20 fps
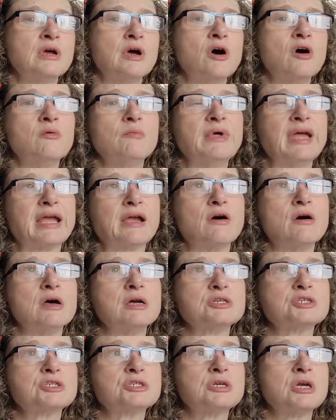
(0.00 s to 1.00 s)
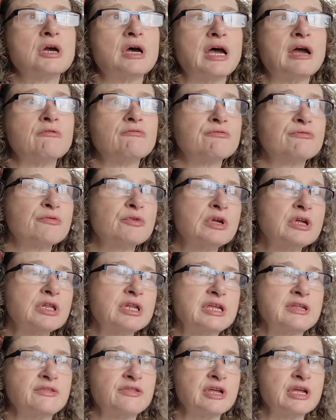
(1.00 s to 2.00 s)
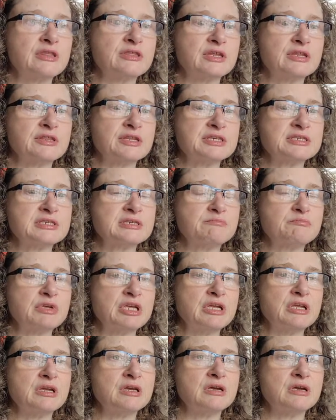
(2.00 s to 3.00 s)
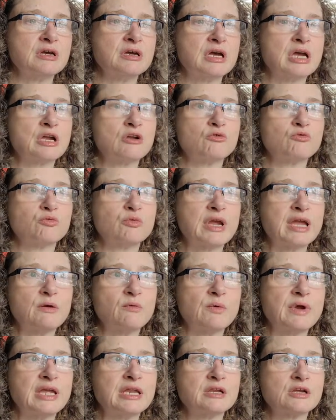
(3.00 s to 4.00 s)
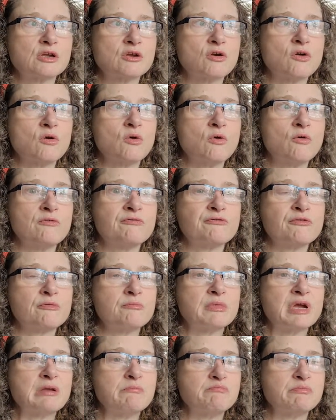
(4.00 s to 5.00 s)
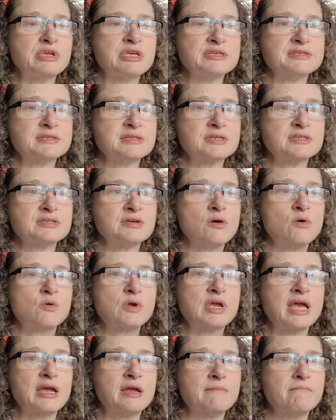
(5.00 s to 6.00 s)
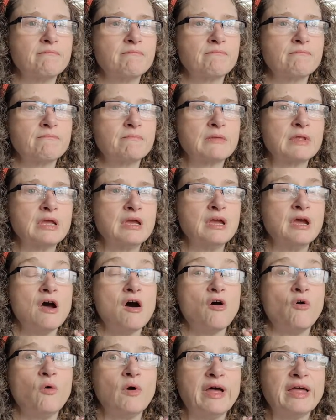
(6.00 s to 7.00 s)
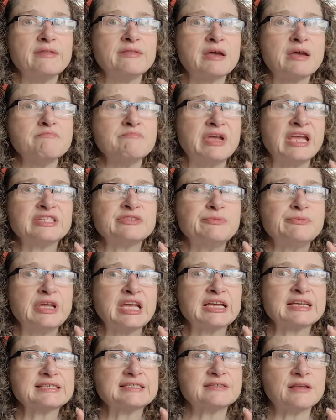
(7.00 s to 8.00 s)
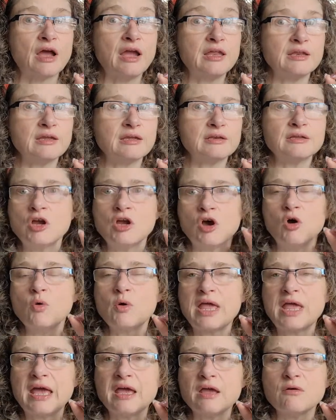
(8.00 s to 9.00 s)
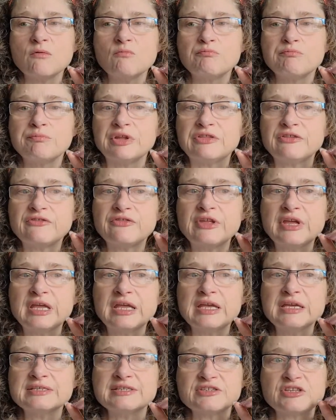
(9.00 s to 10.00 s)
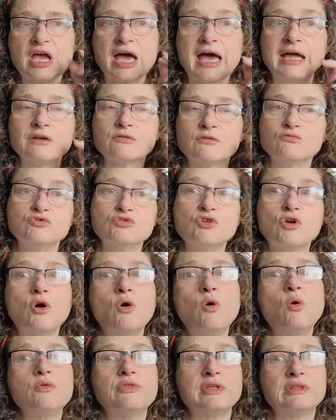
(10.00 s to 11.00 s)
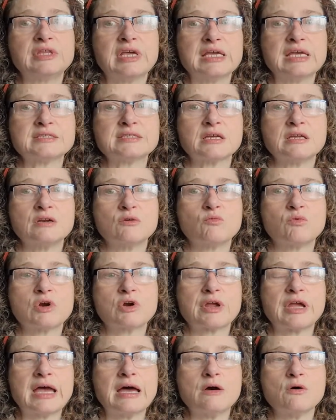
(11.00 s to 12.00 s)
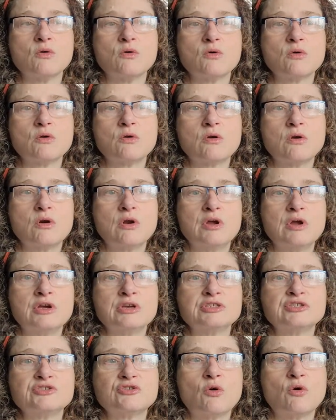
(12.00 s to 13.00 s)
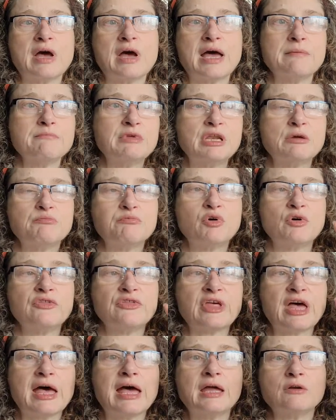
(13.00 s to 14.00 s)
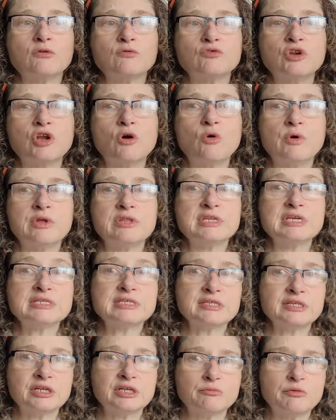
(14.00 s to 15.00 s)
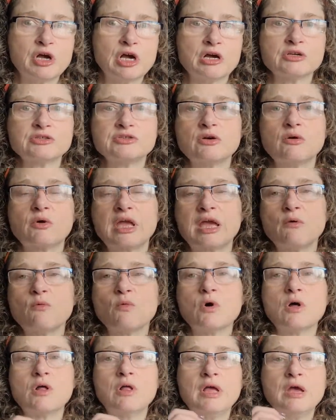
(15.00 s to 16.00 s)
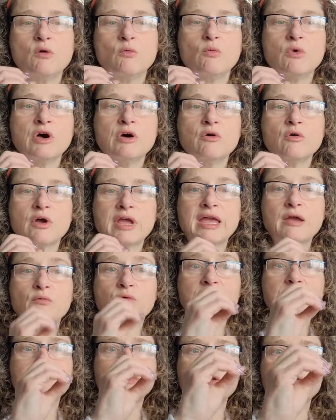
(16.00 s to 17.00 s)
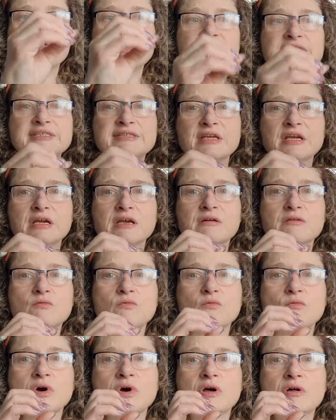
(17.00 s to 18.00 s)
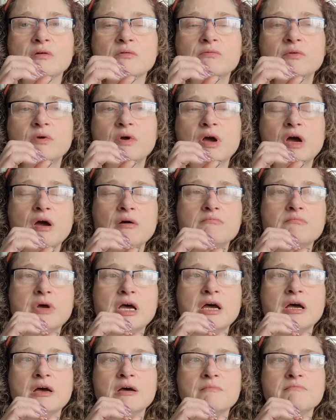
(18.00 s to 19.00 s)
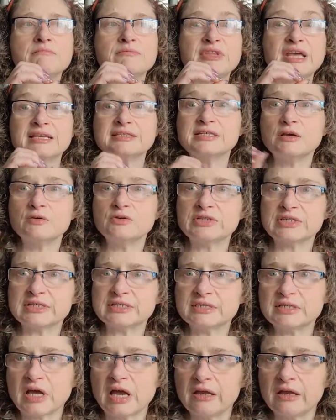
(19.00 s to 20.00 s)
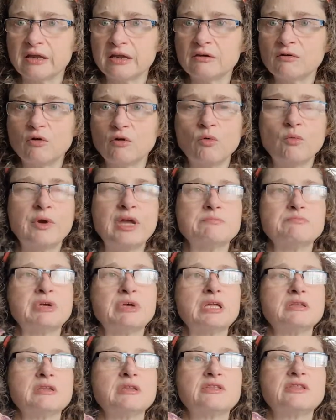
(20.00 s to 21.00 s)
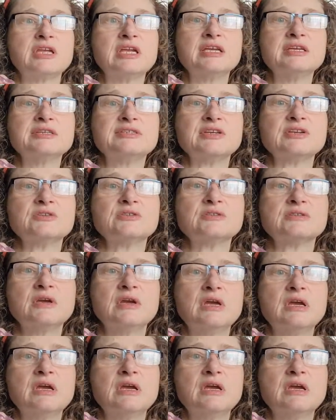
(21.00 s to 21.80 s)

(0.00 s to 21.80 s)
oh my gosh, I really think that this would be a great way to go for my business. Okay. Oh, and that makes me excited. Okay, but the thing is I don't know that that's going to work out. So I'm going to put the I don't know in this little box. Okay, okay, what about this thing? Well, that sounds exciting. Oh wait, but the thing is